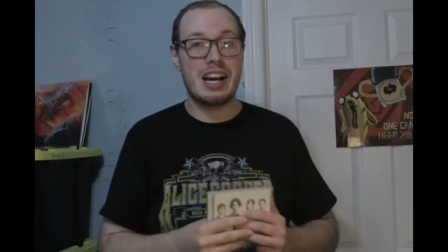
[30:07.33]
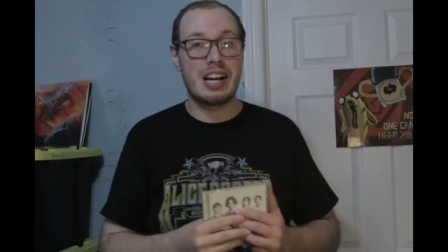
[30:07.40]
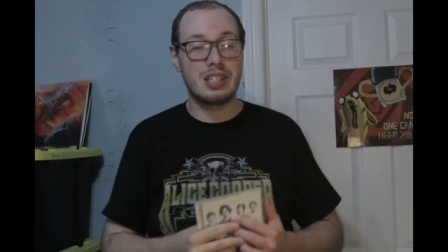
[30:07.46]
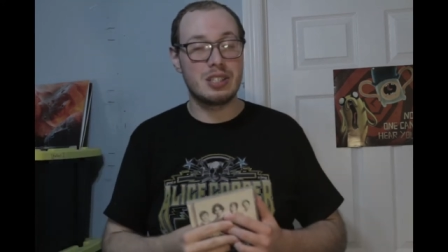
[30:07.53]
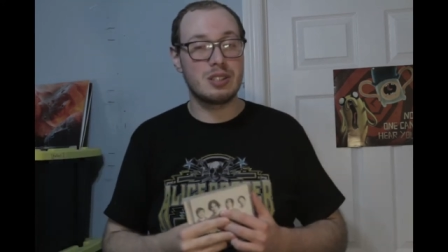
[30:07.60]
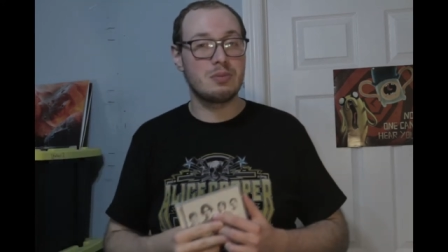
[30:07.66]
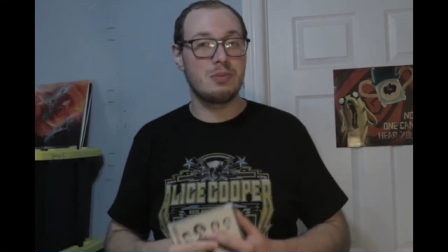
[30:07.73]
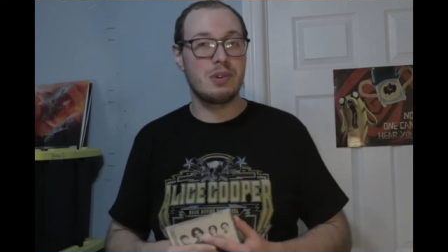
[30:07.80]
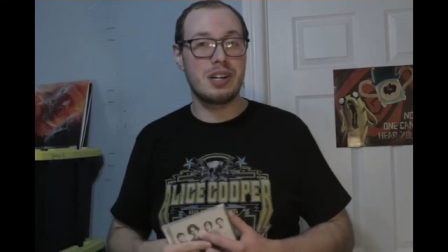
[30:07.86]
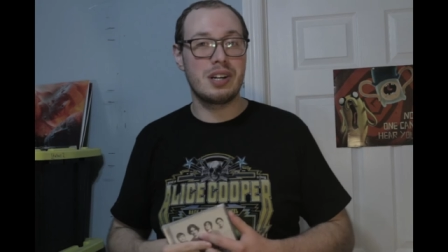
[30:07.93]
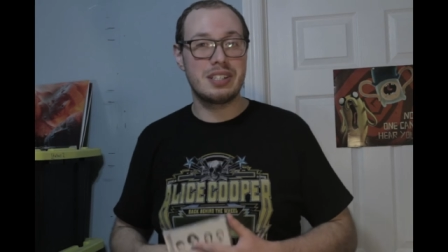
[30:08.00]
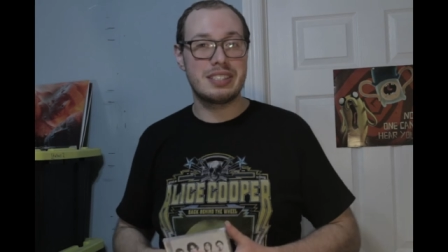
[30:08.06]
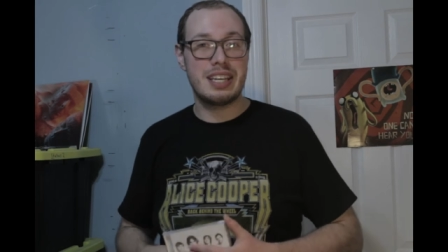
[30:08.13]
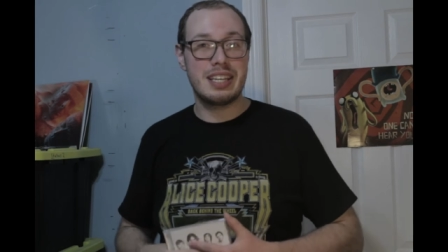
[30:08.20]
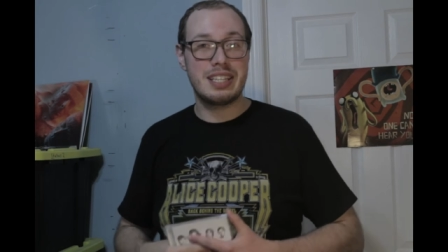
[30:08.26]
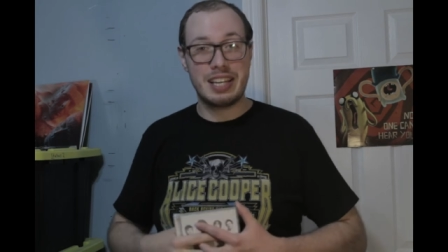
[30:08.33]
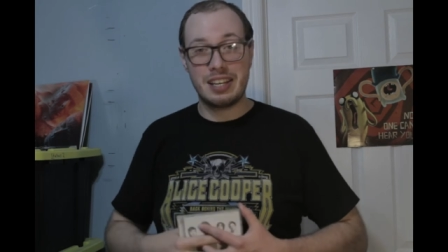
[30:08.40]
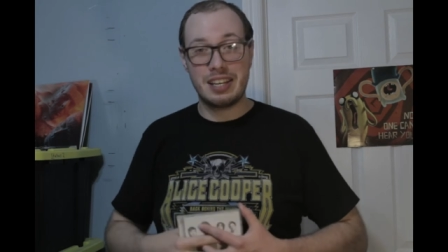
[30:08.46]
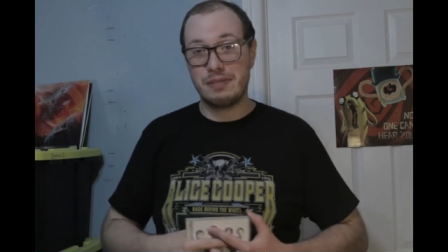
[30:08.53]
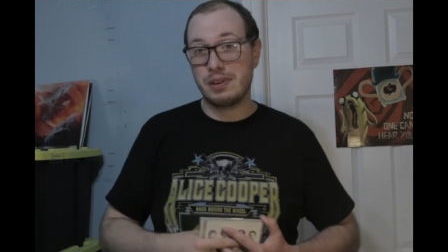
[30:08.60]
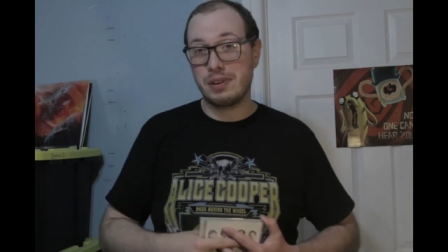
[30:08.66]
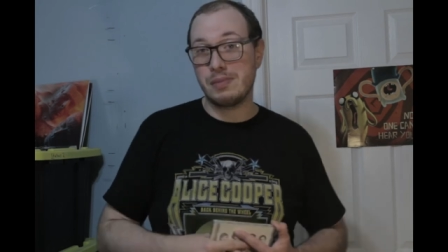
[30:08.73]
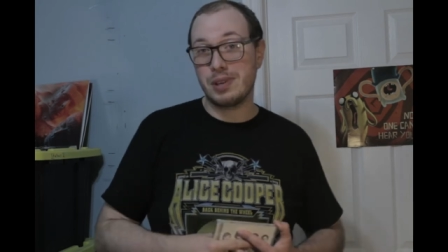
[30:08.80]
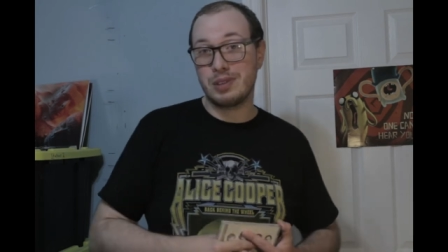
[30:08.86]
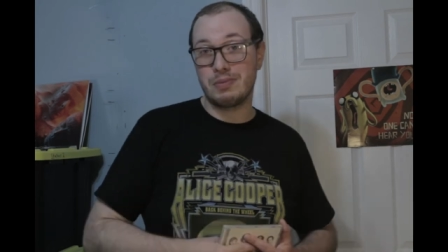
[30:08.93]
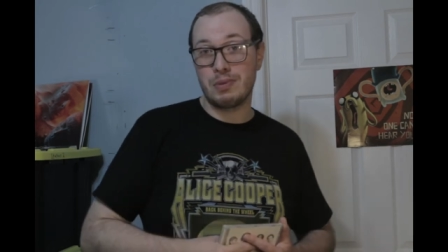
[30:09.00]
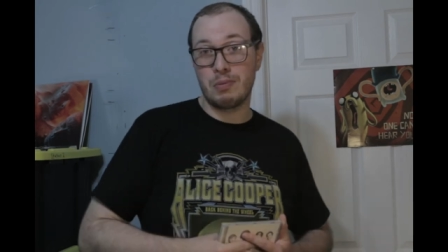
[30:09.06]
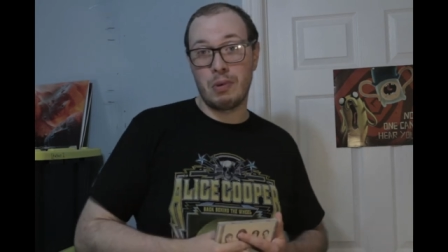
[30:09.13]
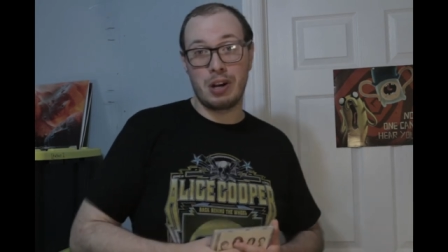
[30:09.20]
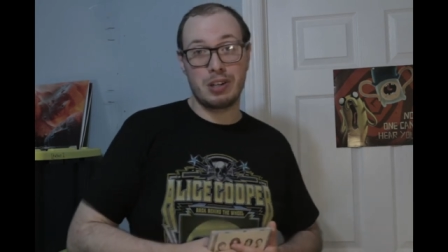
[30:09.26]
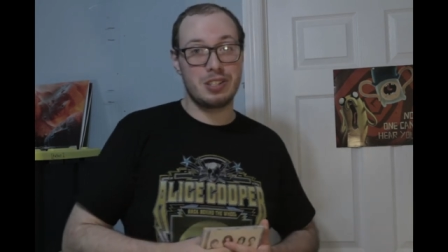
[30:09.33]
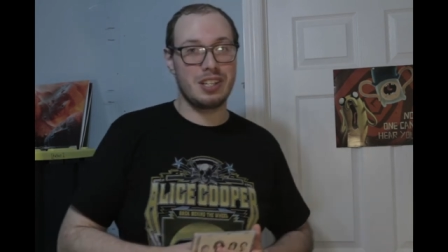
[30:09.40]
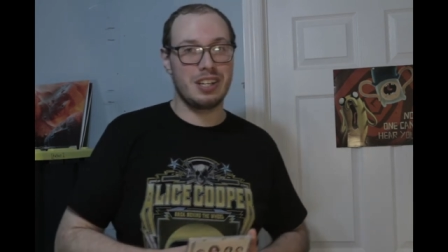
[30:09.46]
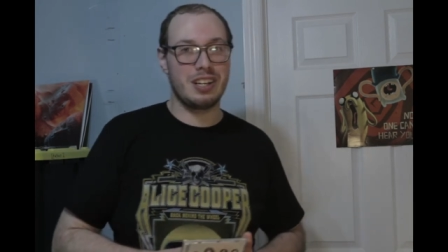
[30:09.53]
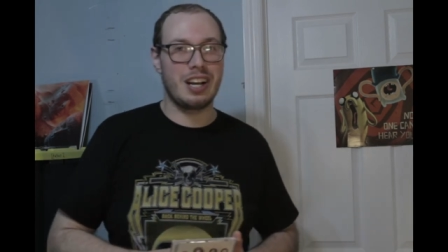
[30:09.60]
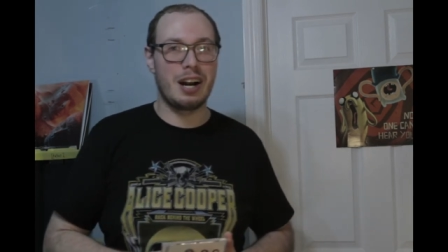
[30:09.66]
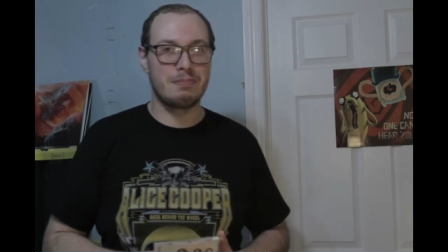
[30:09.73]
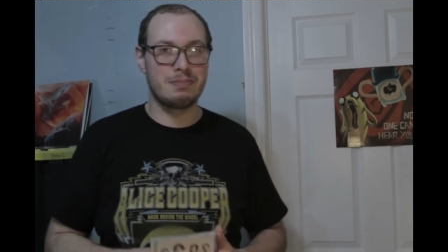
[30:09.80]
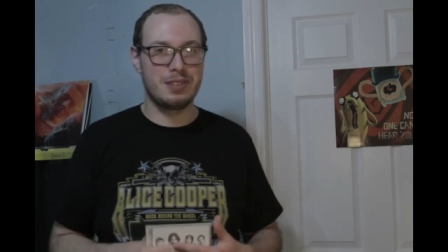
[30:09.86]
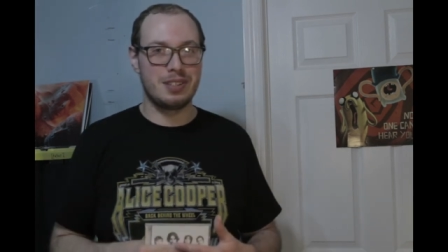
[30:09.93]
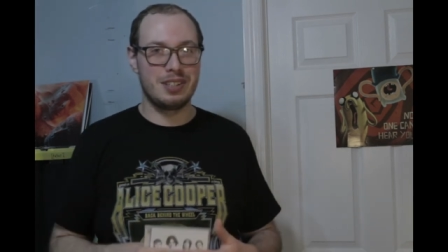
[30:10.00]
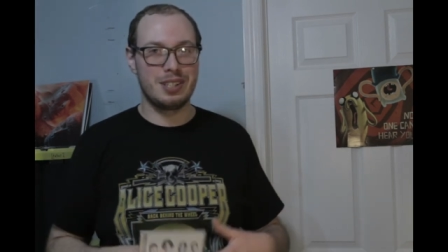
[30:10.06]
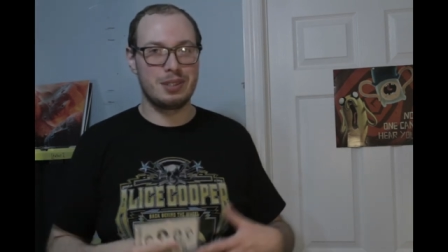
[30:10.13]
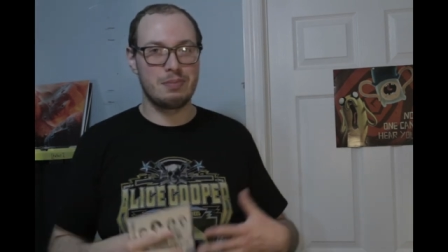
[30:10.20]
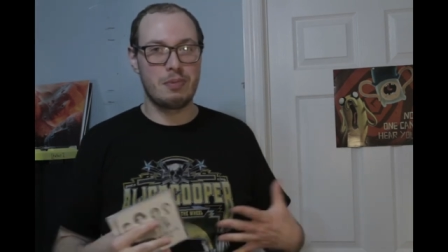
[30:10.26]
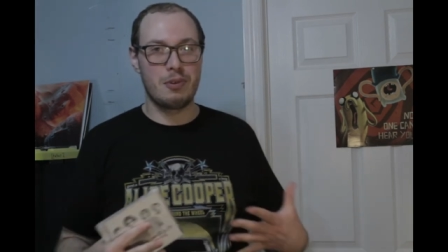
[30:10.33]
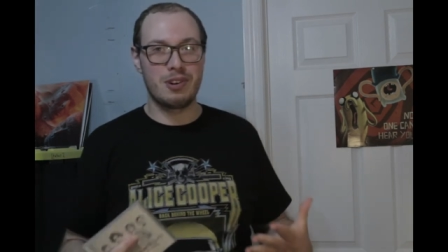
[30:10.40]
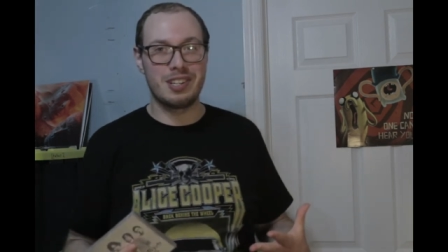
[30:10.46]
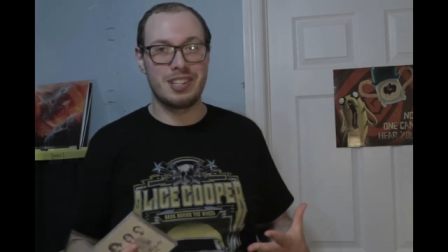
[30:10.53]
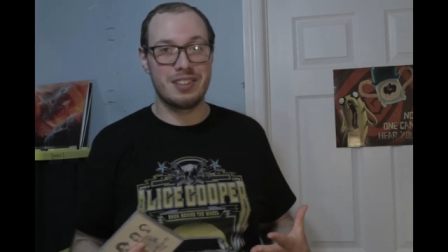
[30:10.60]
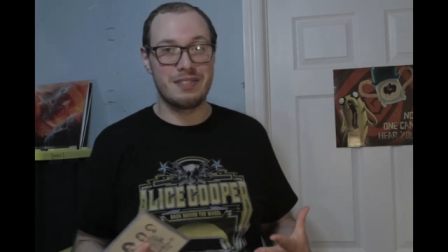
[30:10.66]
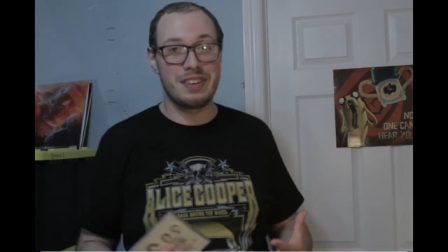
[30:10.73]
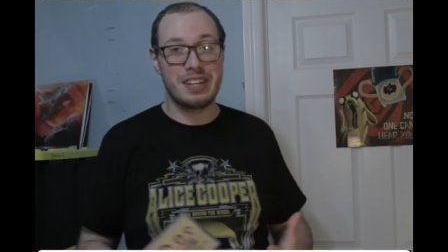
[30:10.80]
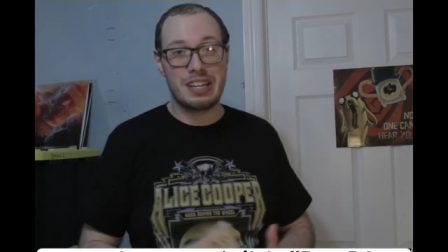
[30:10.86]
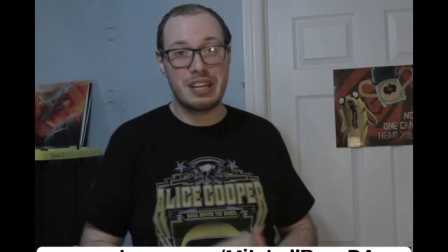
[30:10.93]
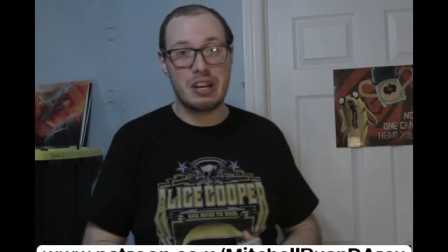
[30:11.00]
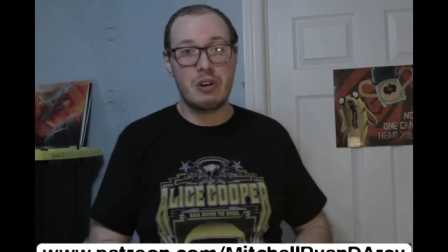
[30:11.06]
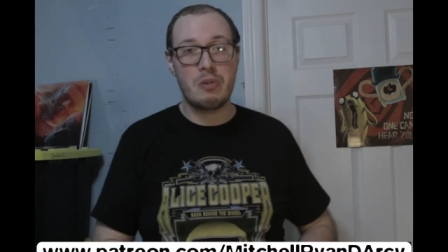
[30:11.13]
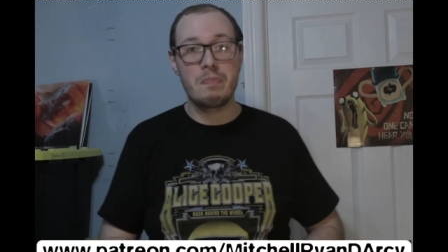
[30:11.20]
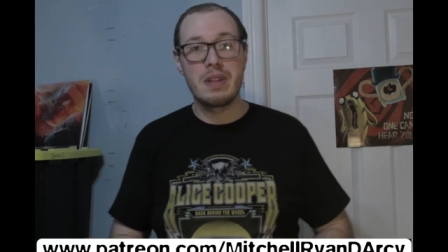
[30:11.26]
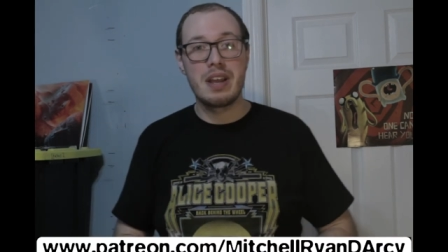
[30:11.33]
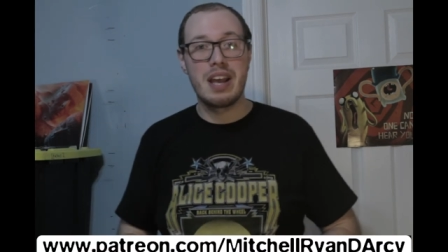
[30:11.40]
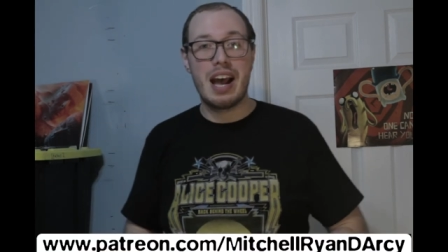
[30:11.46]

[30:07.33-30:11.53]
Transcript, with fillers: I just want to say thank you very much for watching up to this point of the video.